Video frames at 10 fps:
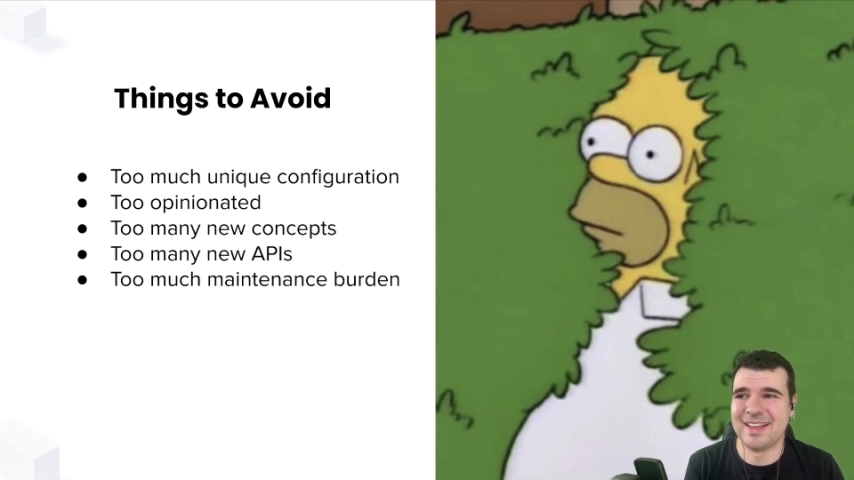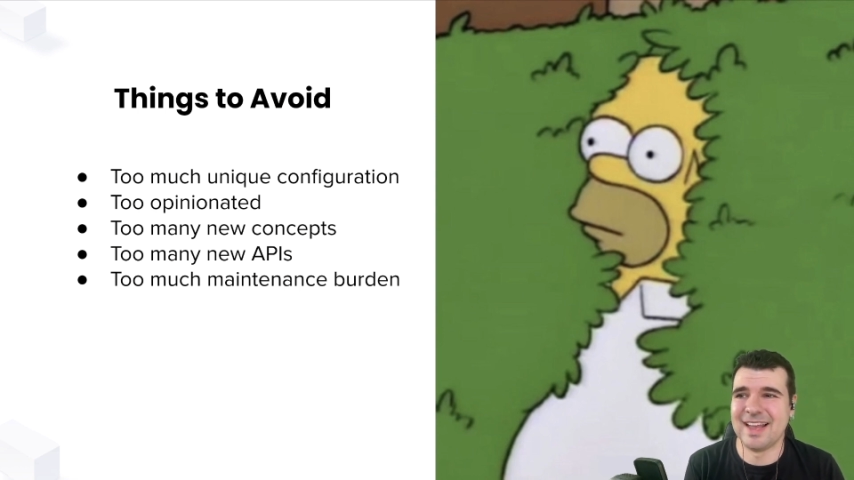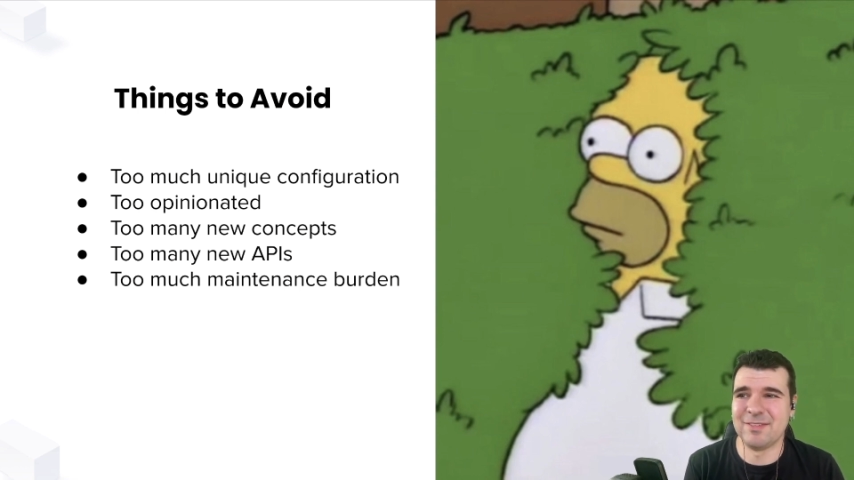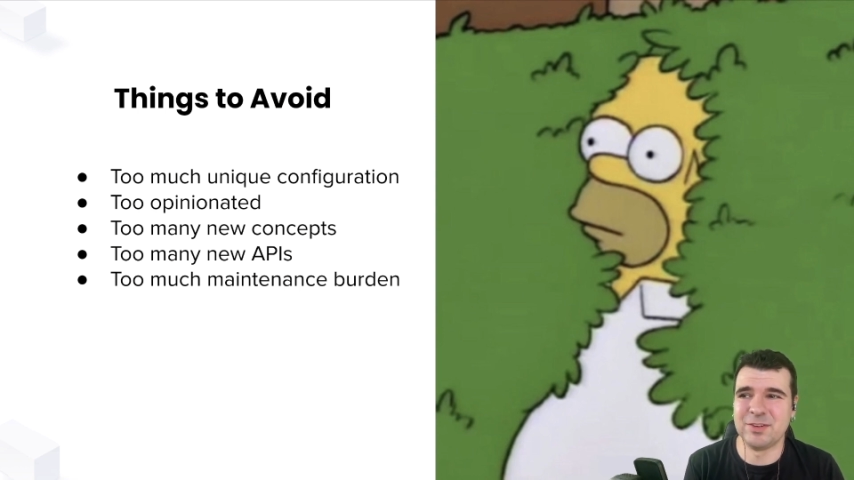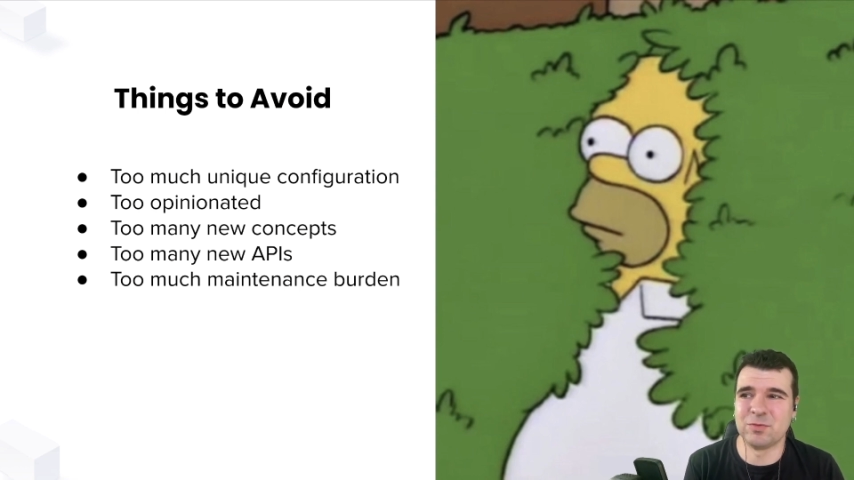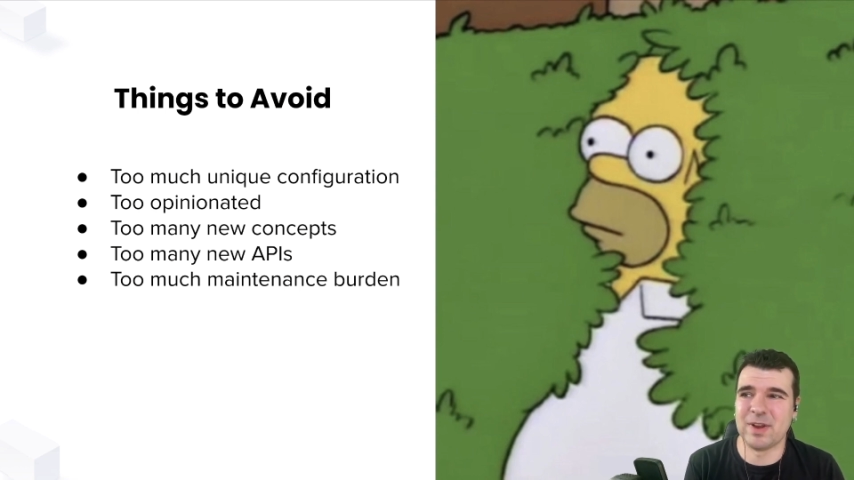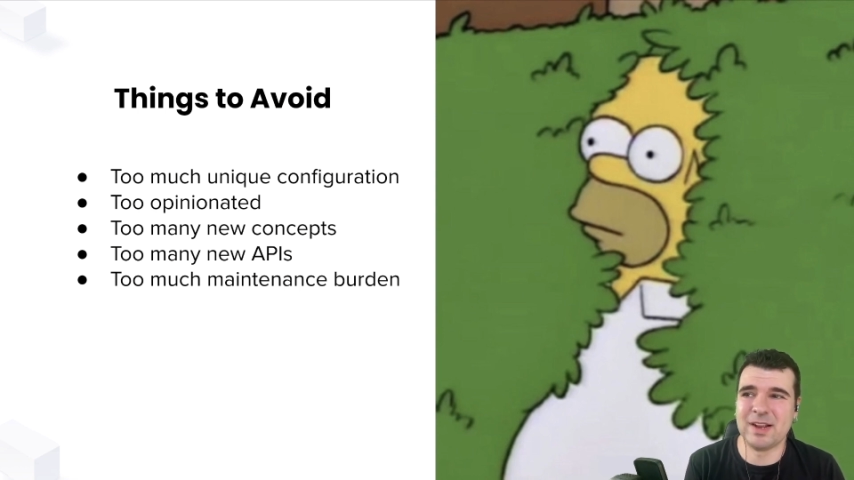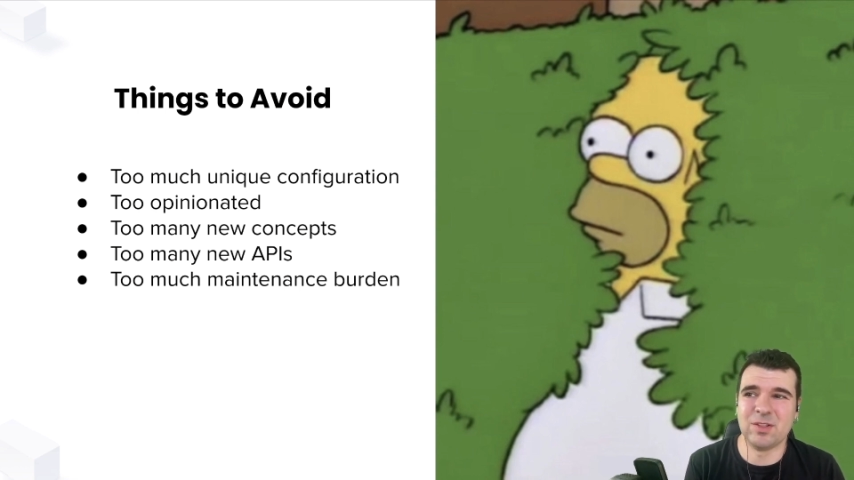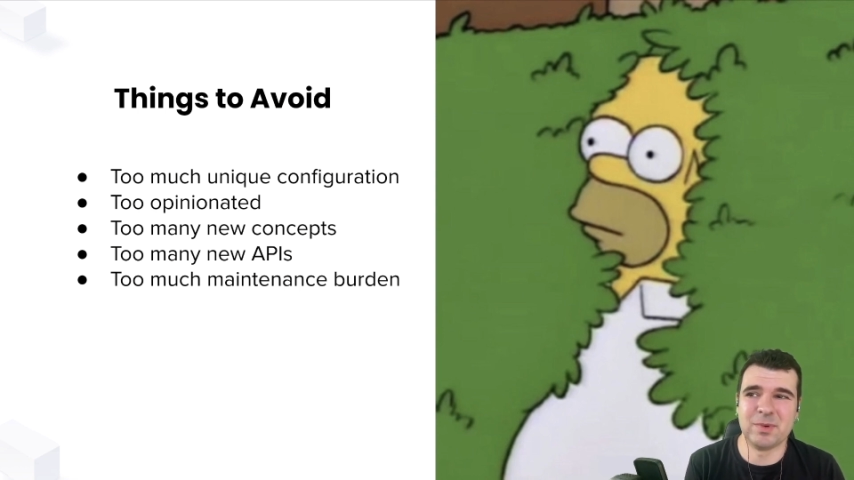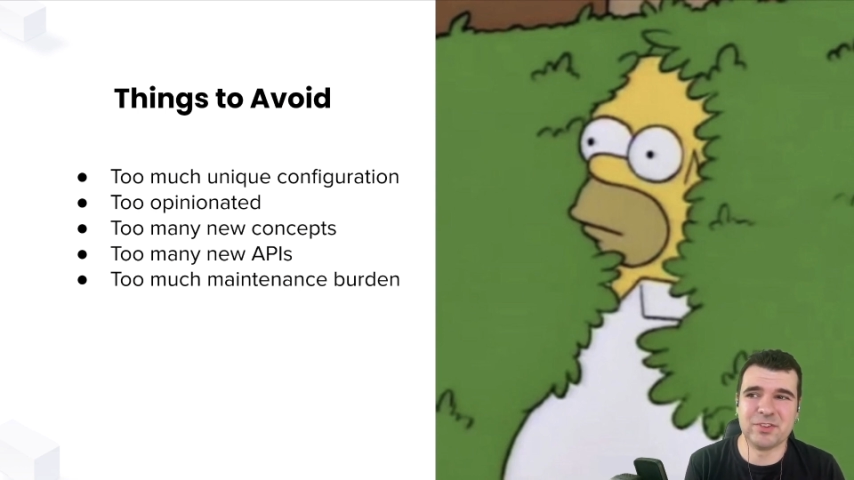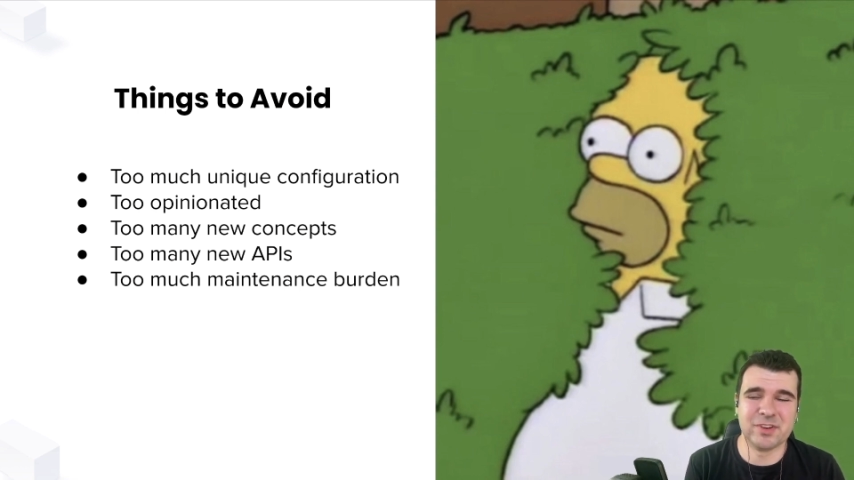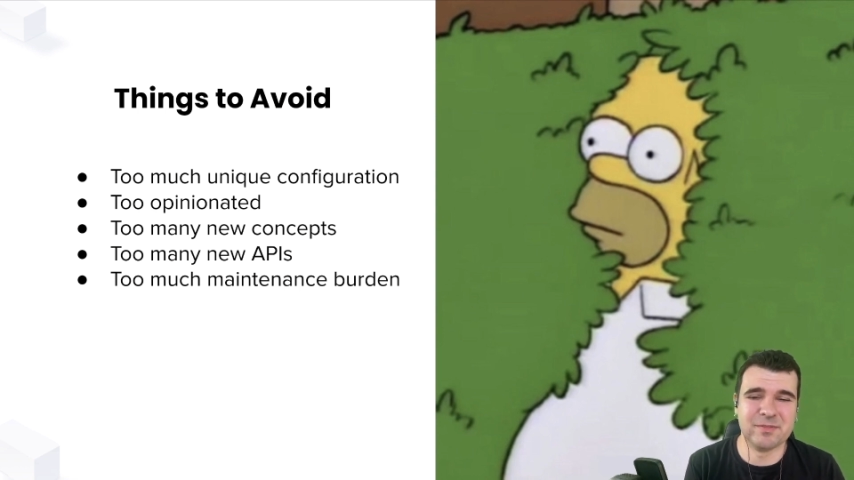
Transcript: Having to wrangle a bunch of